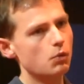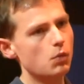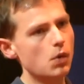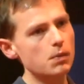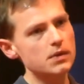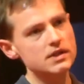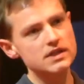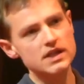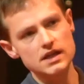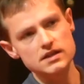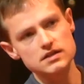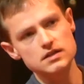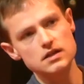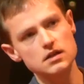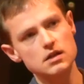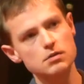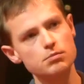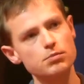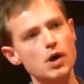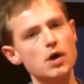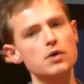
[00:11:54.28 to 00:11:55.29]
when we're testing
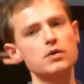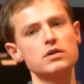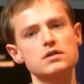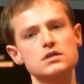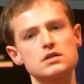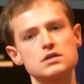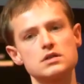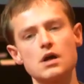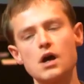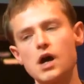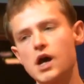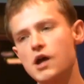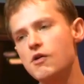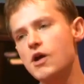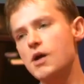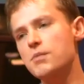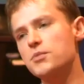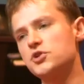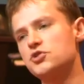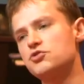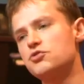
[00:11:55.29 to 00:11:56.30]
components higher
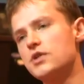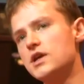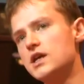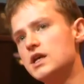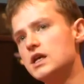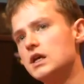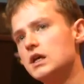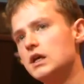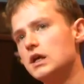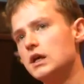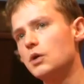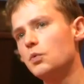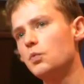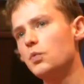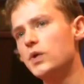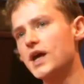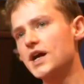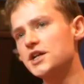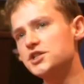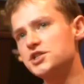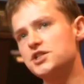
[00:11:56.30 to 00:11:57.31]
up the tree,
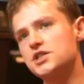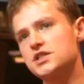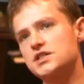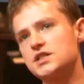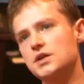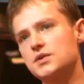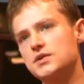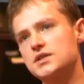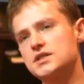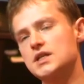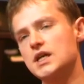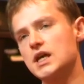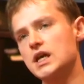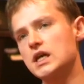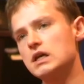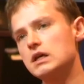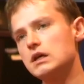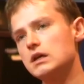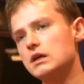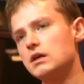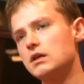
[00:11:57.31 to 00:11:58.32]
we actually just want to
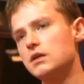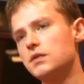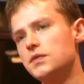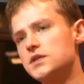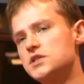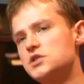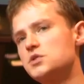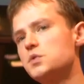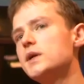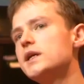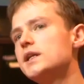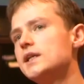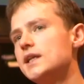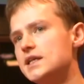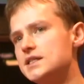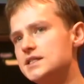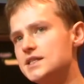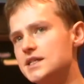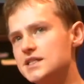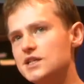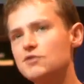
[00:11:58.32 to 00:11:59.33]
say, this tweet
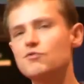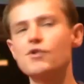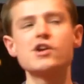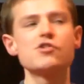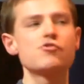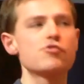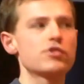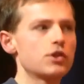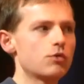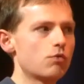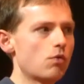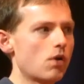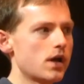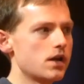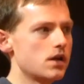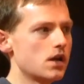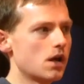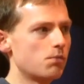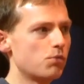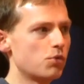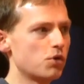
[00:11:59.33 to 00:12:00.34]
list, is it rendering the
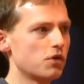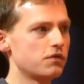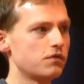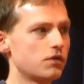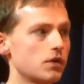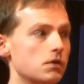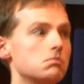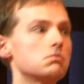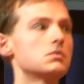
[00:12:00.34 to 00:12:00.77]
right number of